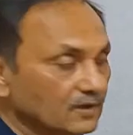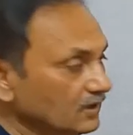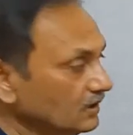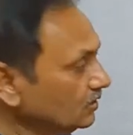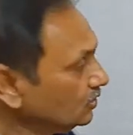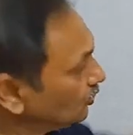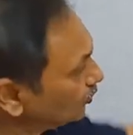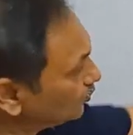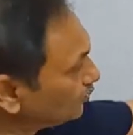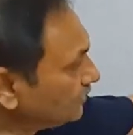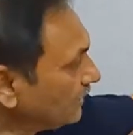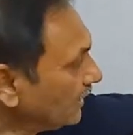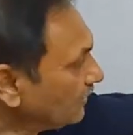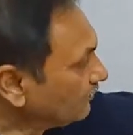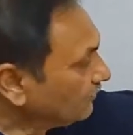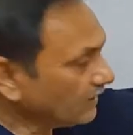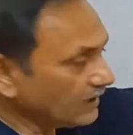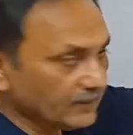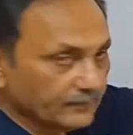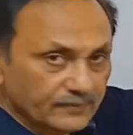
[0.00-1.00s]
Due to that,
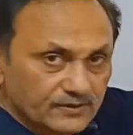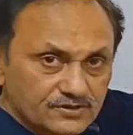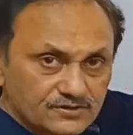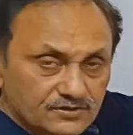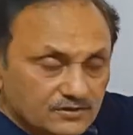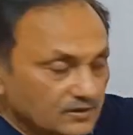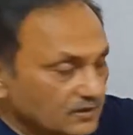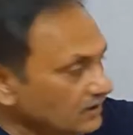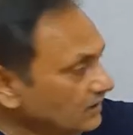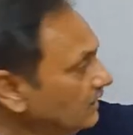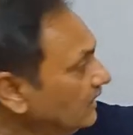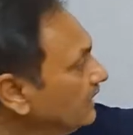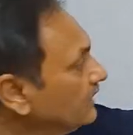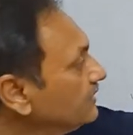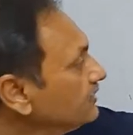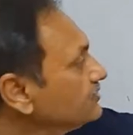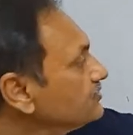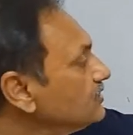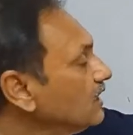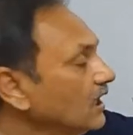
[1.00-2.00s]
what happens? It
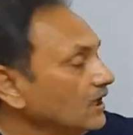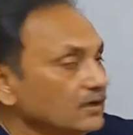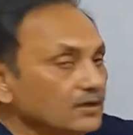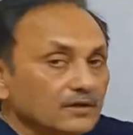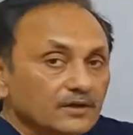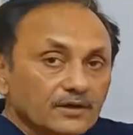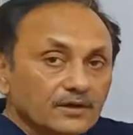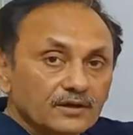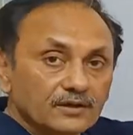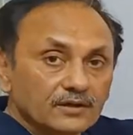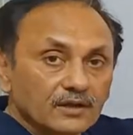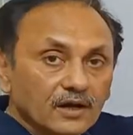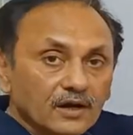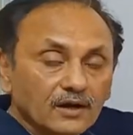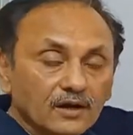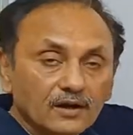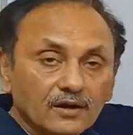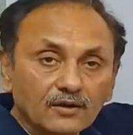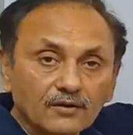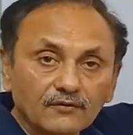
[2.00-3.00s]
start
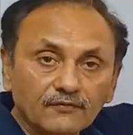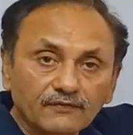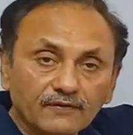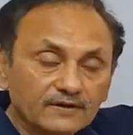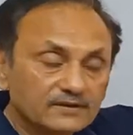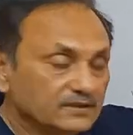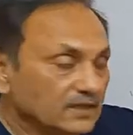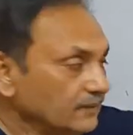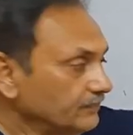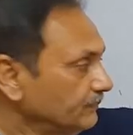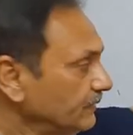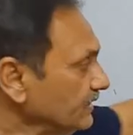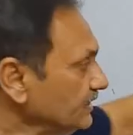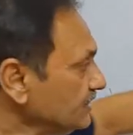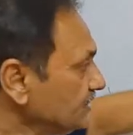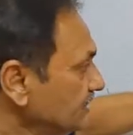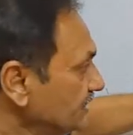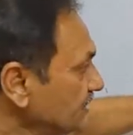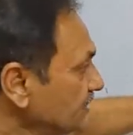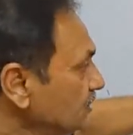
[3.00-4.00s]
the further
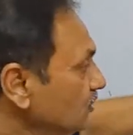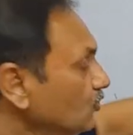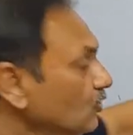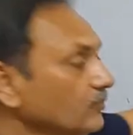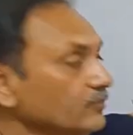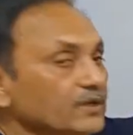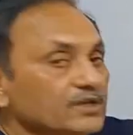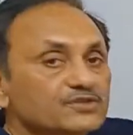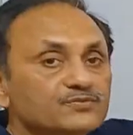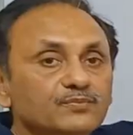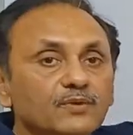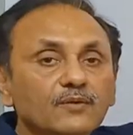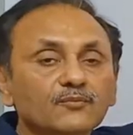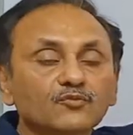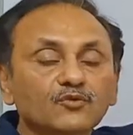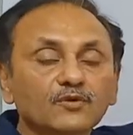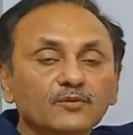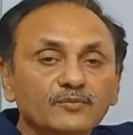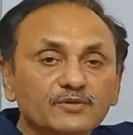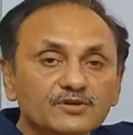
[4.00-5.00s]
penetration of the sperm will be